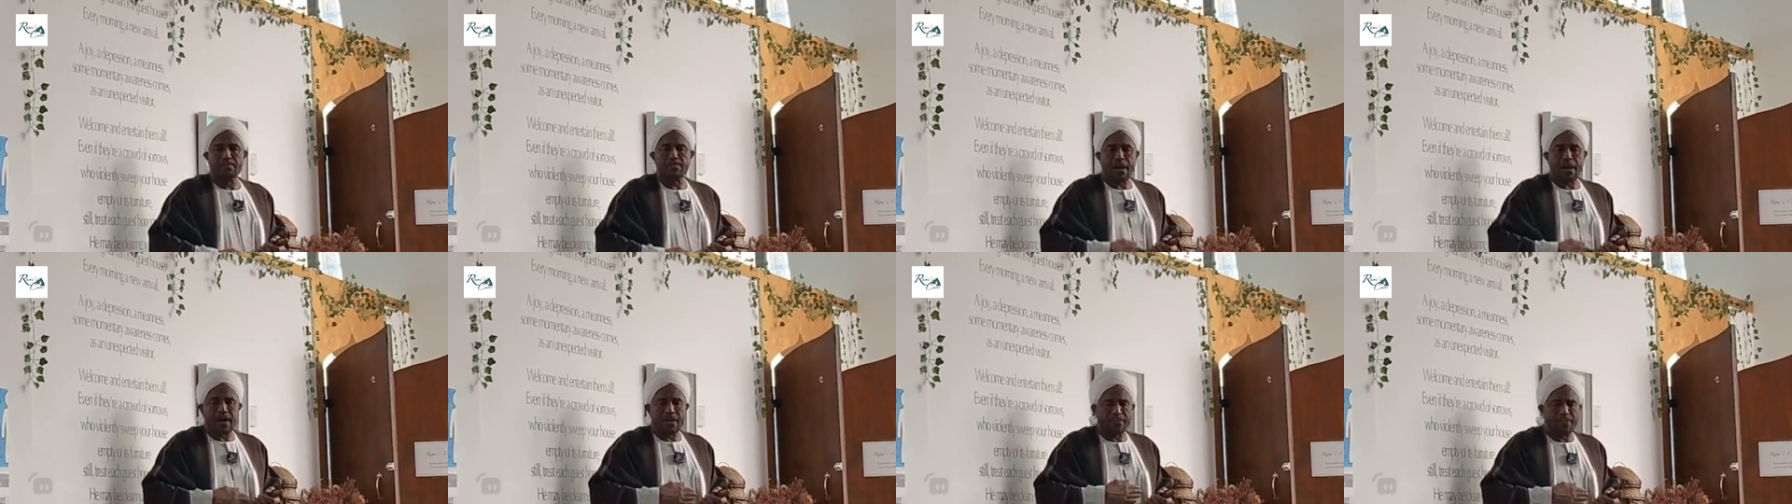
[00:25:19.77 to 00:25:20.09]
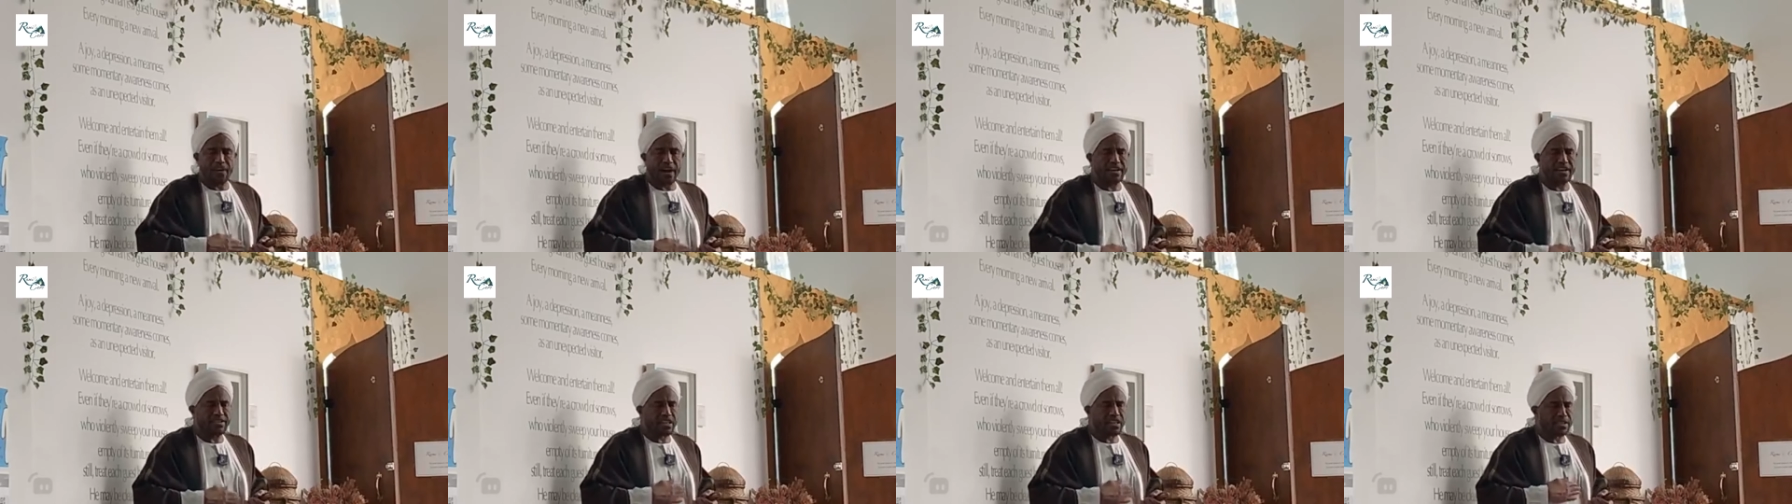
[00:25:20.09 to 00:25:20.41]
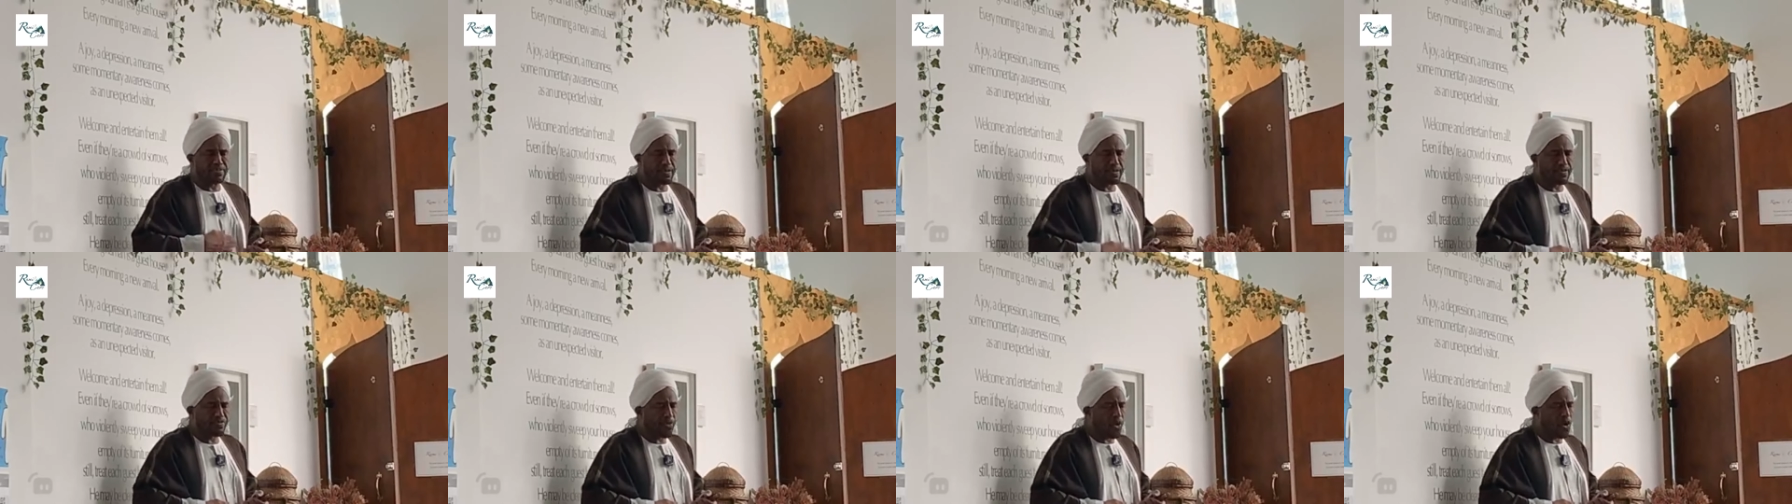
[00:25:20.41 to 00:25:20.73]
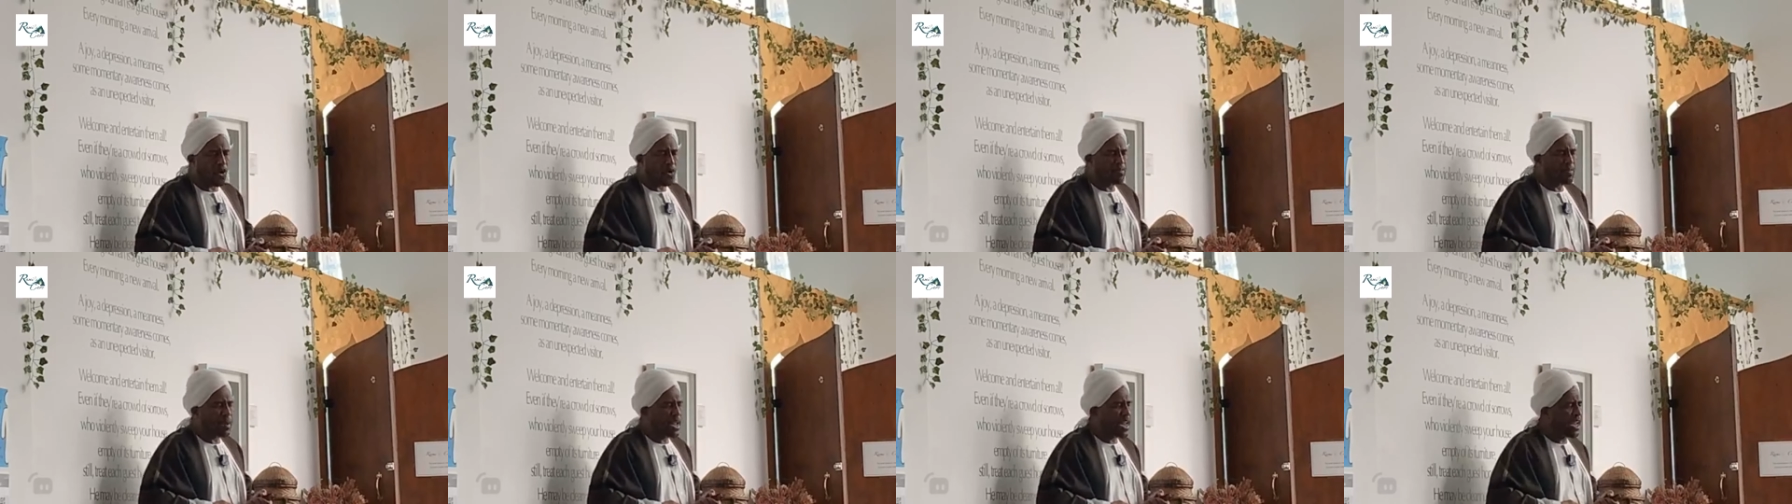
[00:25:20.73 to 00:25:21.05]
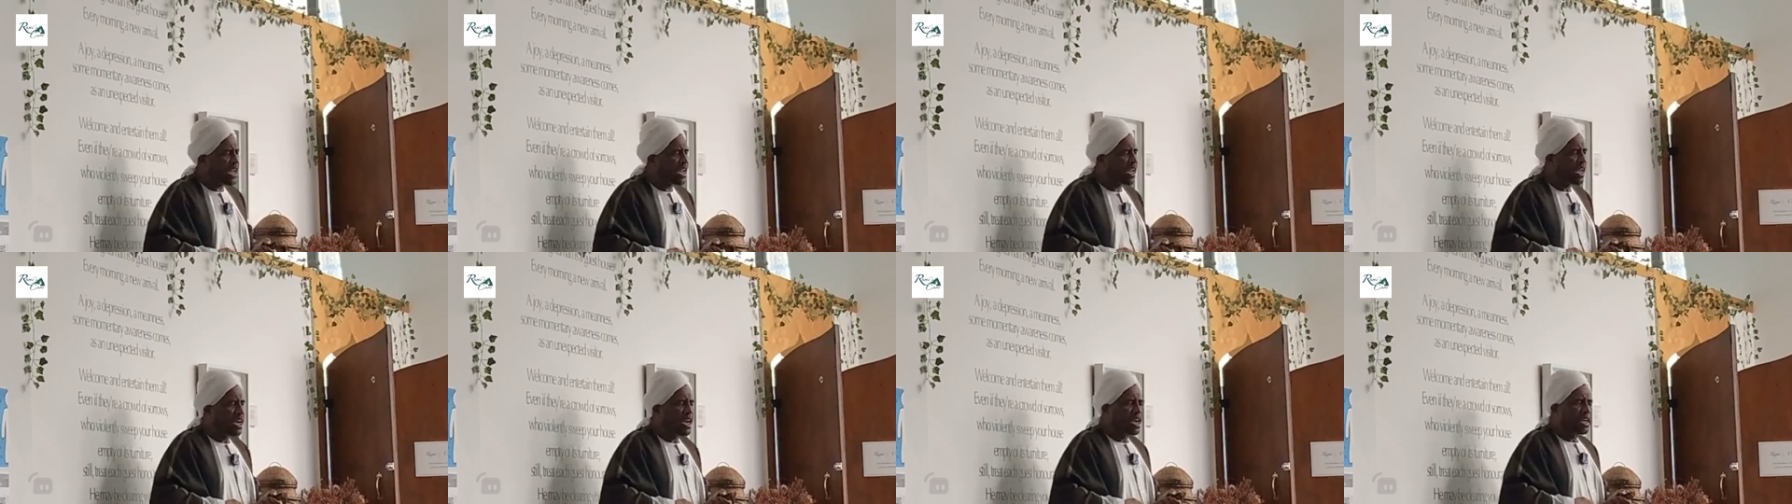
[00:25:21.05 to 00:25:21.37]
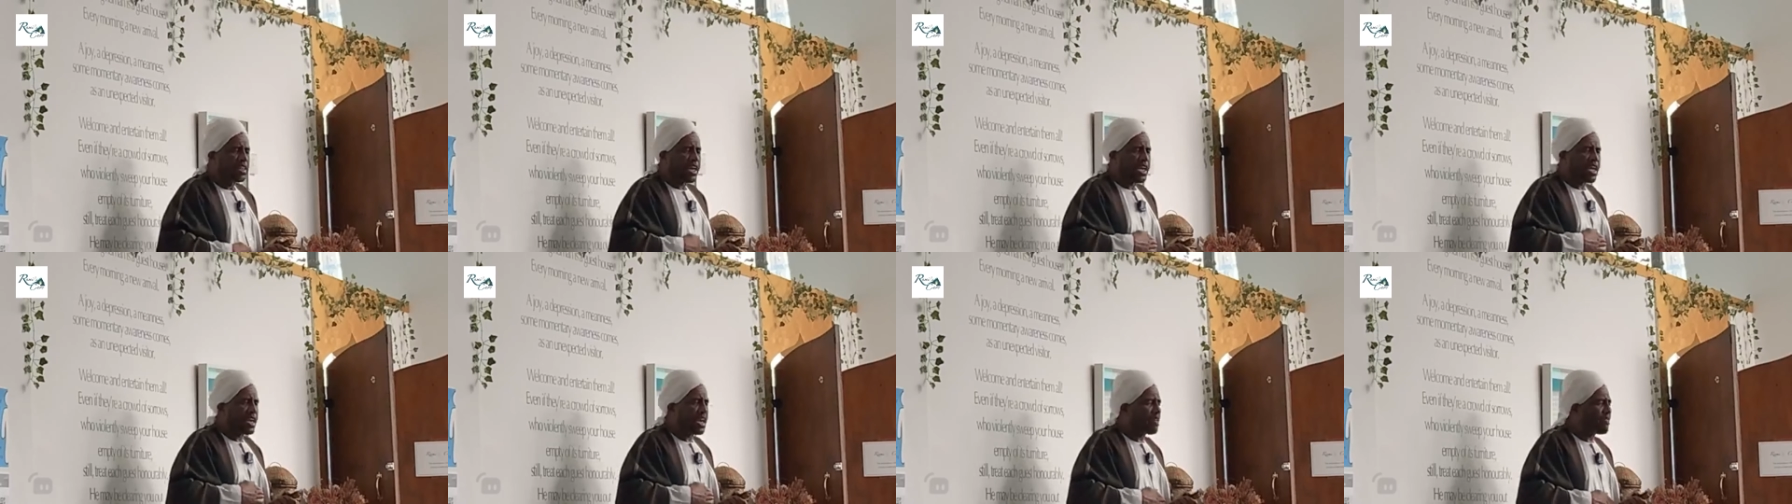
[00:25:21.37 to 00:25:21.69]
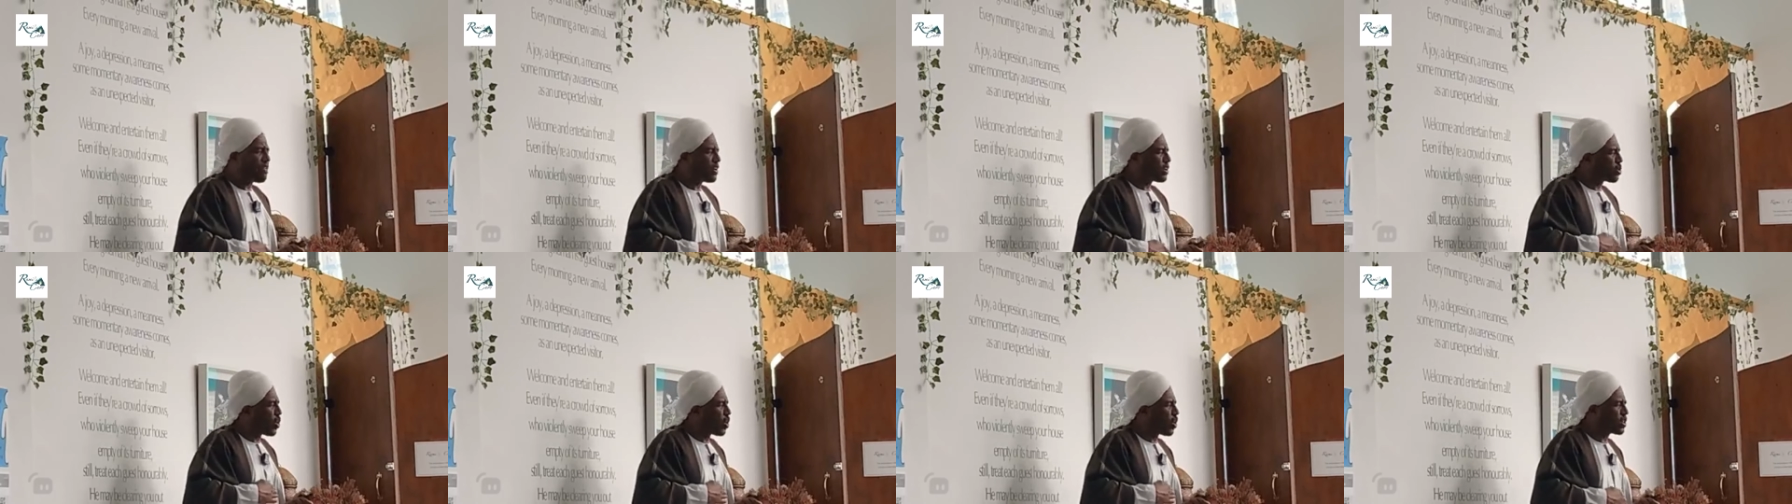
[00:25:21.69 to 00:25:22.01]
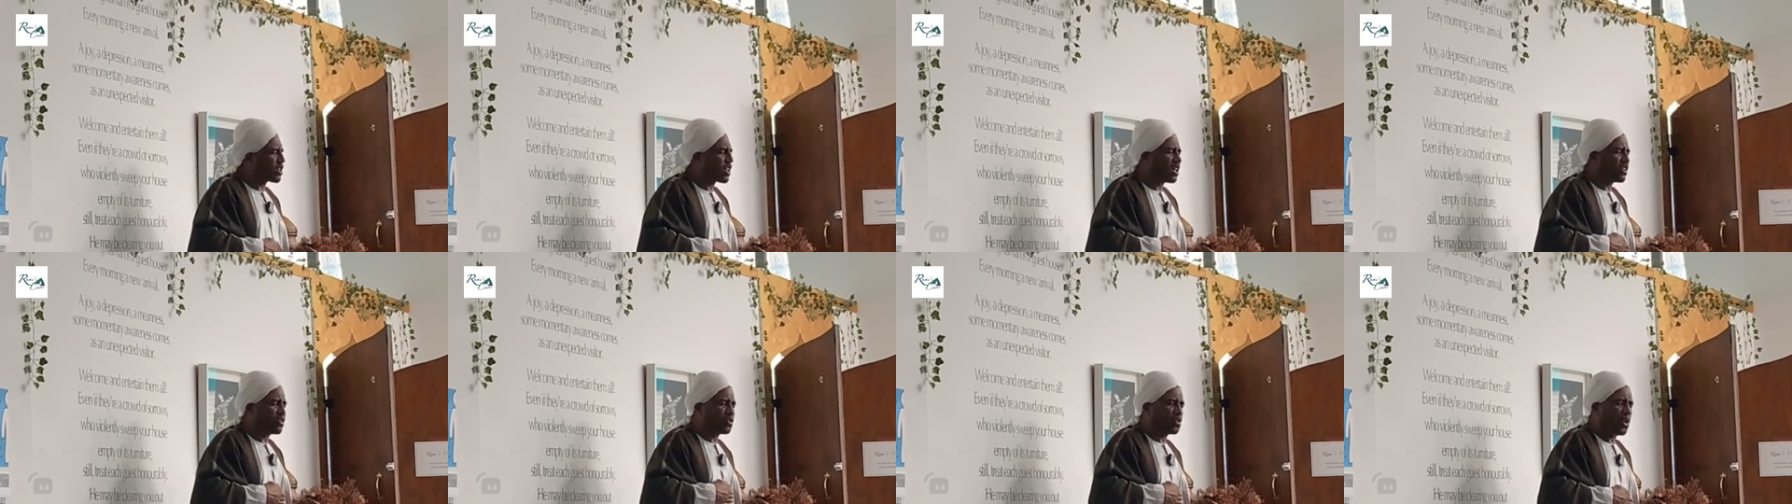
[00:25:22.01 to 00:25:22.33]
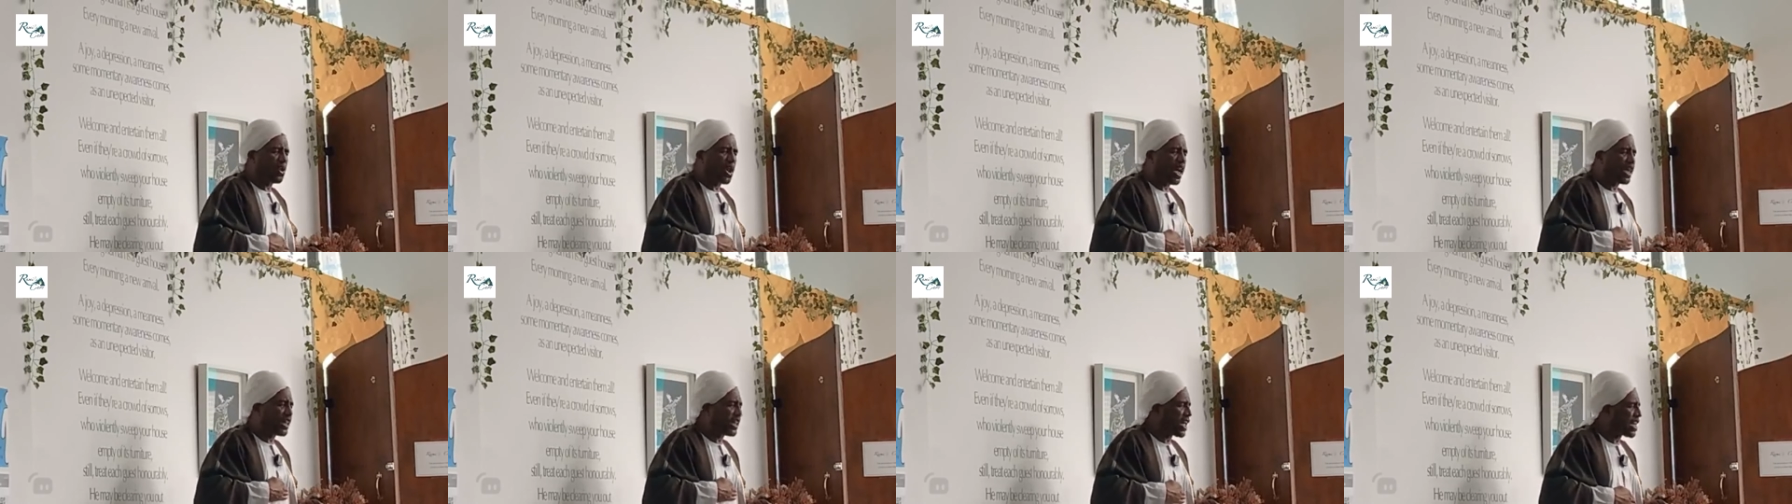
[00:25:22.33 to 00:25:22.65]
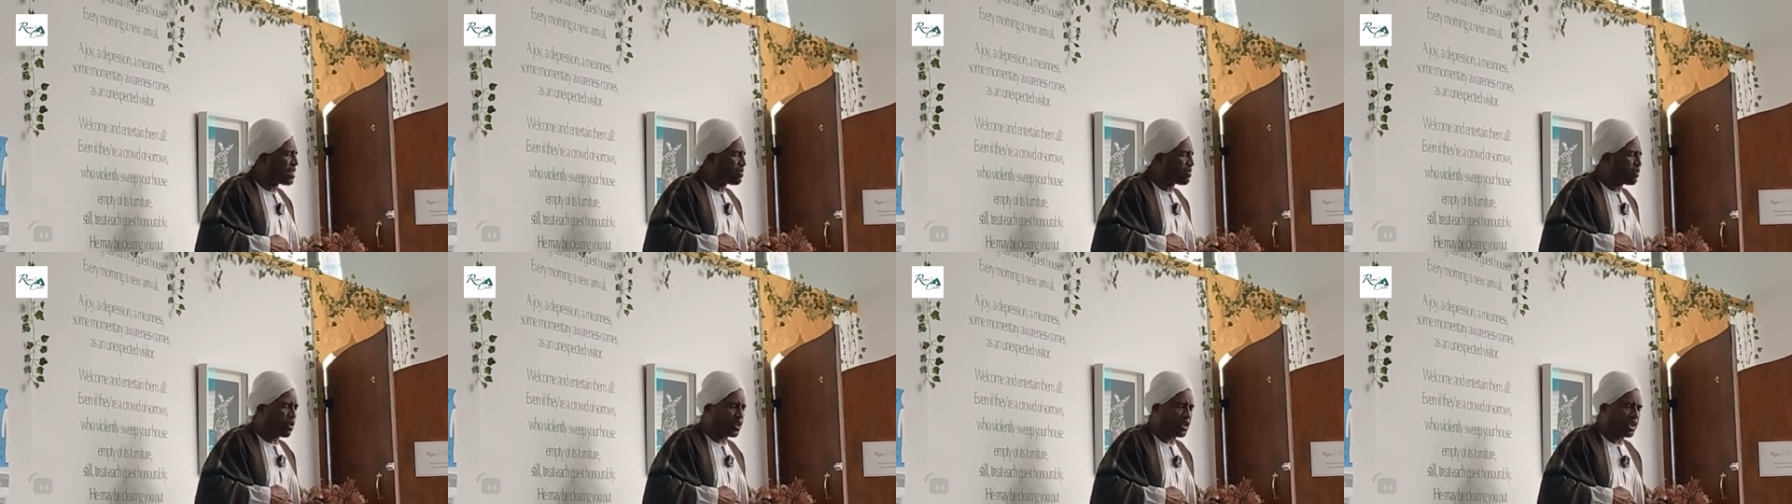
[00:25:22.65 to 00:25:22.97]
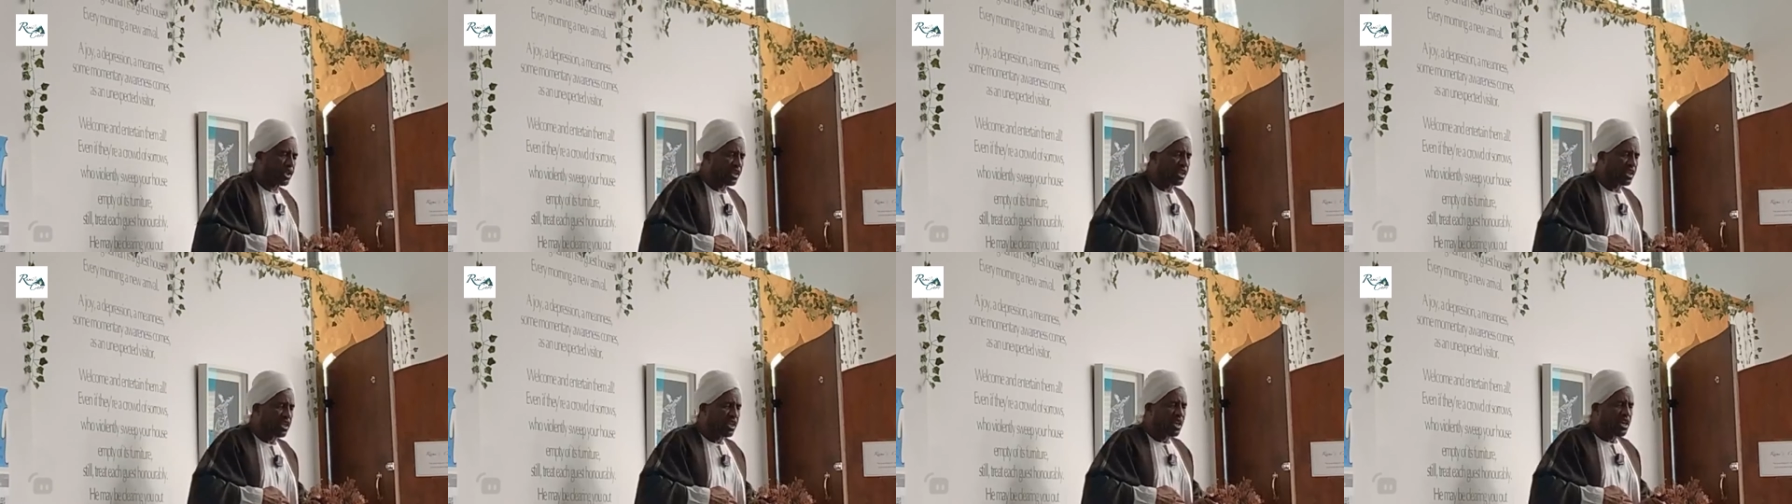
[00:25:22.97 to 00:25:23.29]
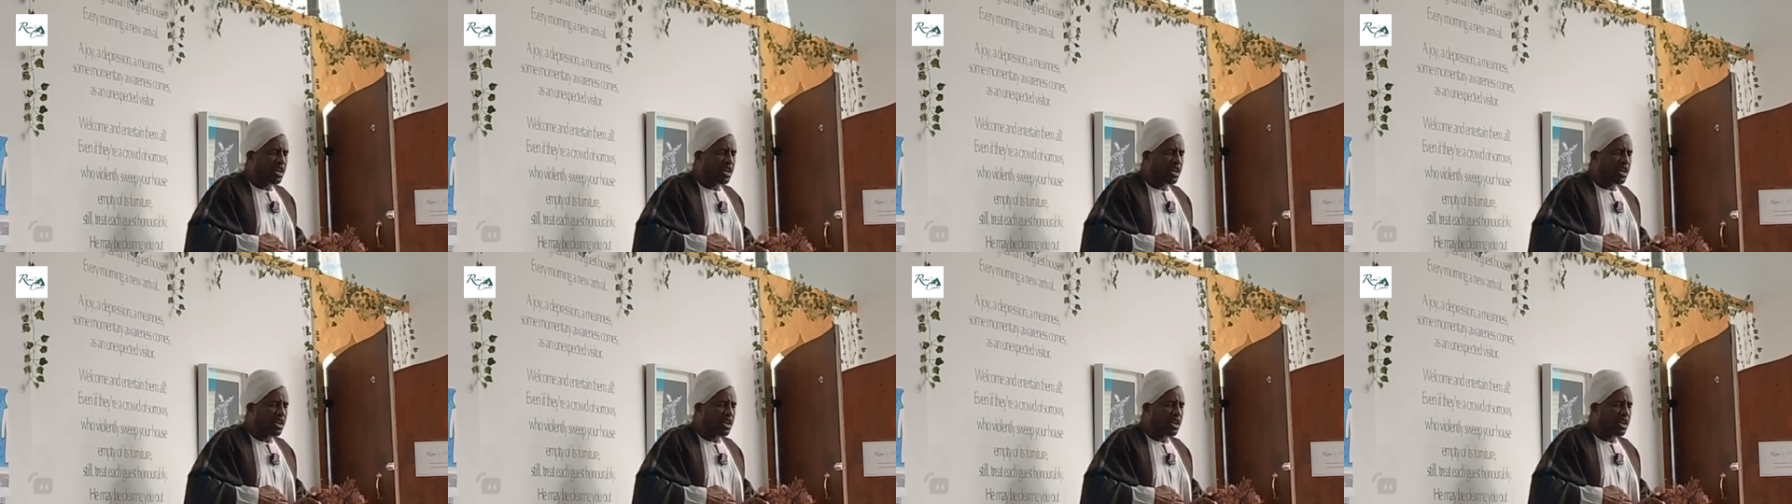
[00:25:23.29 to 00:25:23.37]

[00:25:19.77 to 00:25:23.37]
My fathers before me, they never taught us to hate anybody.